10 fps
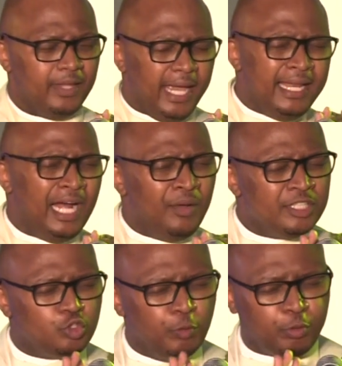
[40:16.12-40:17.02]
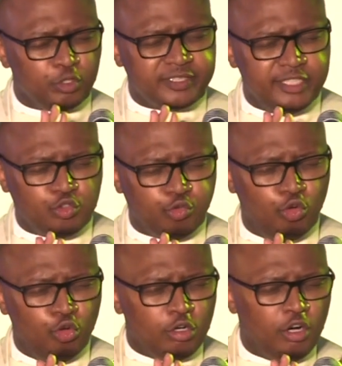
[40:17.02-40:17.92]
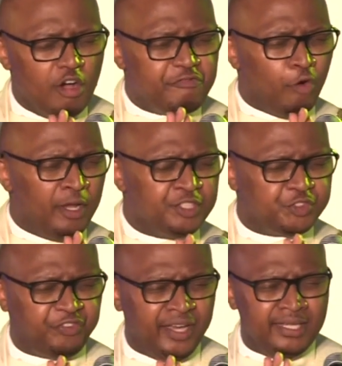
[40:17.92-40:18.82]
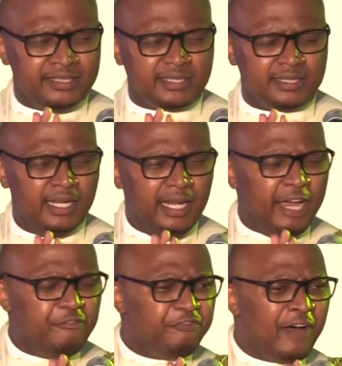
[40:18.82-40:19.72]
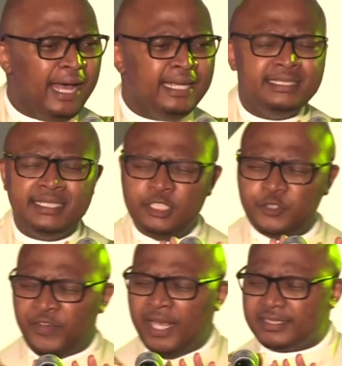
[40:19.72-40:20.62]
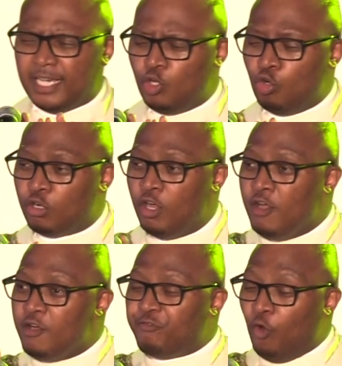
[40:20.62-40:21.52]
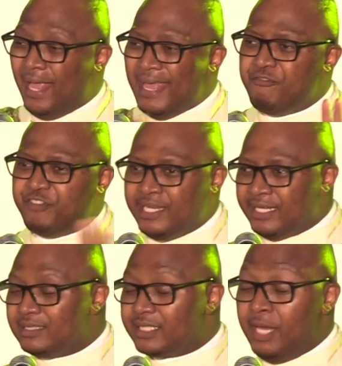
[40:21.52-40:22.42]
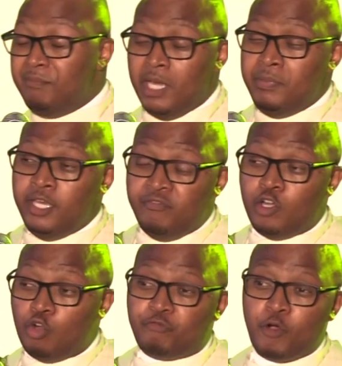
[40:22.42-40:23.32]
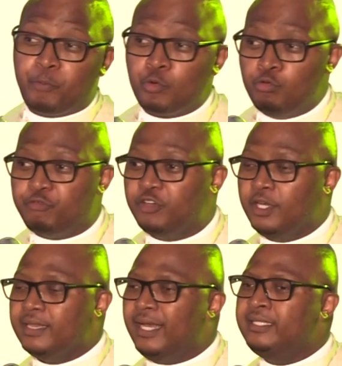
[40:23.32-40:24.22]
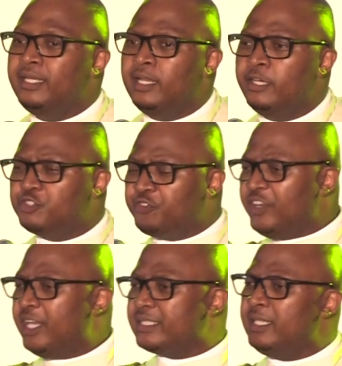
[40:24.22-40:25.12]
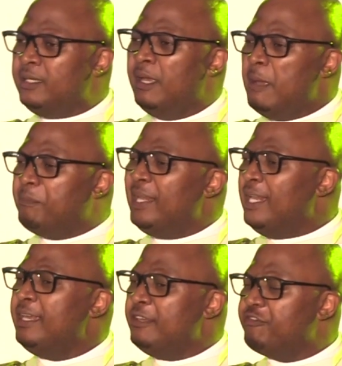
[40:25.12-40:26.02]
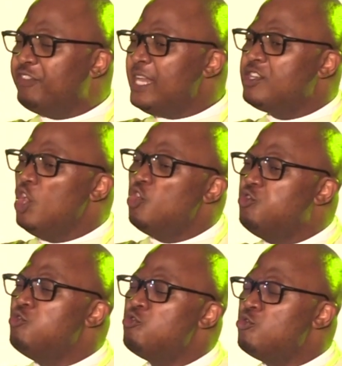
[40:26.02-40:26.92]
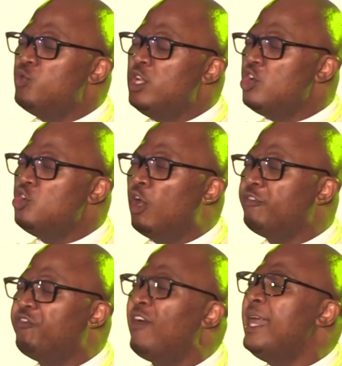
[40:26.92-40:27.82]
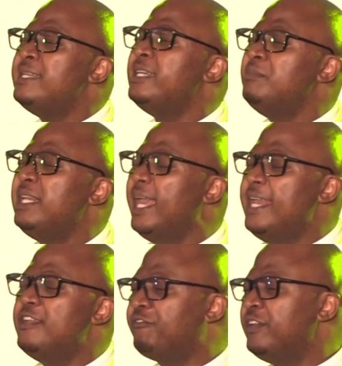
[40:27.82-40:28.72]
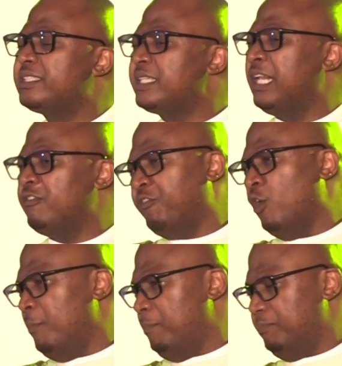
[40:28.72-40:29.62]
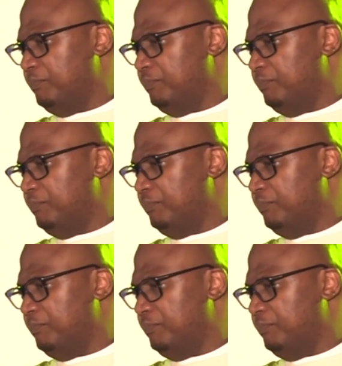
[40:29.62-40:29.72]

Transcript: And now as you proceed to look for his face and find his face and look for evidence and maybe even look for proof that he lives, firstly, believe that you will not find him in any physical form.